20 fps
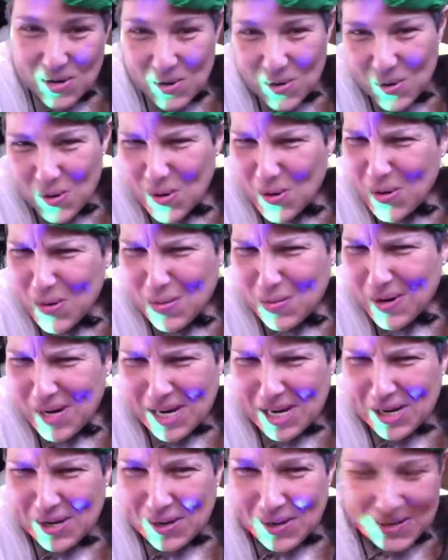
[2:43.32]
oh
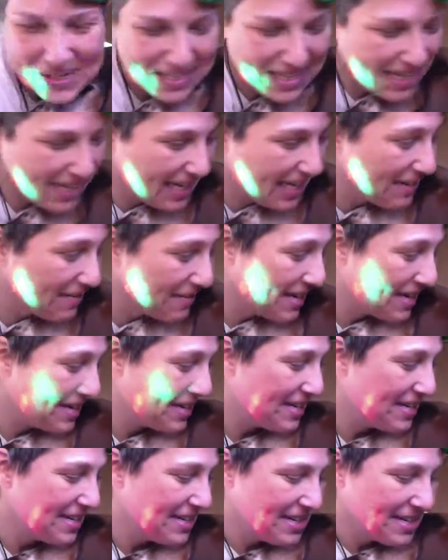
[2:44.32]
well. Anyway.
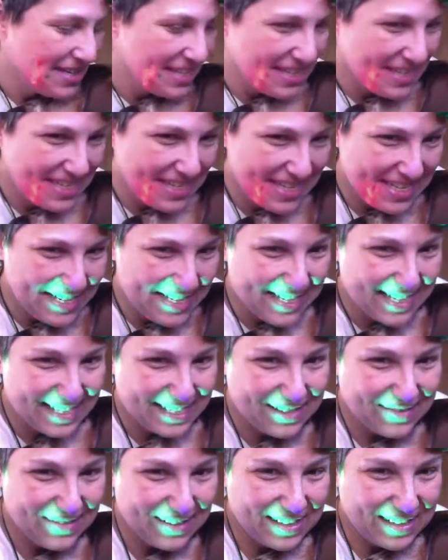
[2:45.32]
It
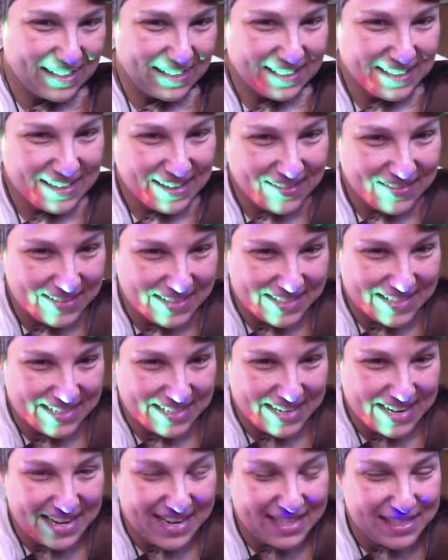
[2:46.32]
does feel unloved
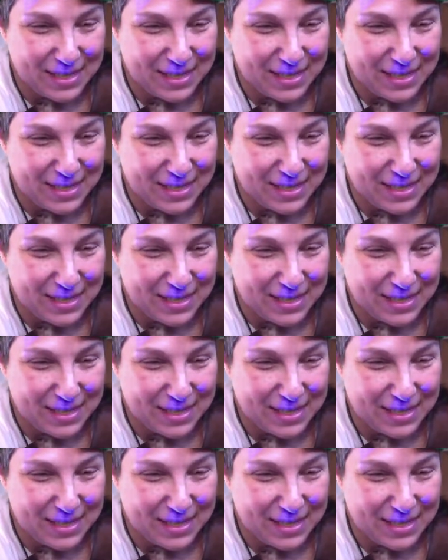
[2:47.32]
today.